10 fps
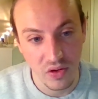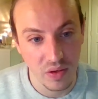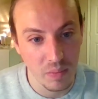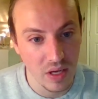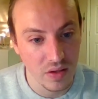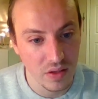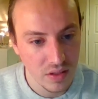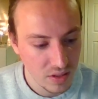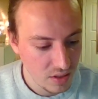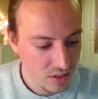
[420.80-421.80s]
amount.
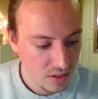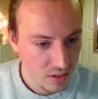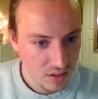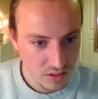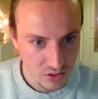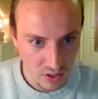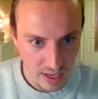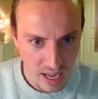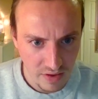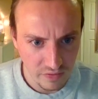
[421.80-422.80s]
So I
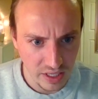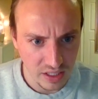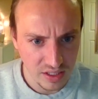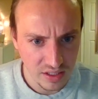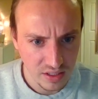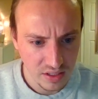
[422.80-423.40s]
have like,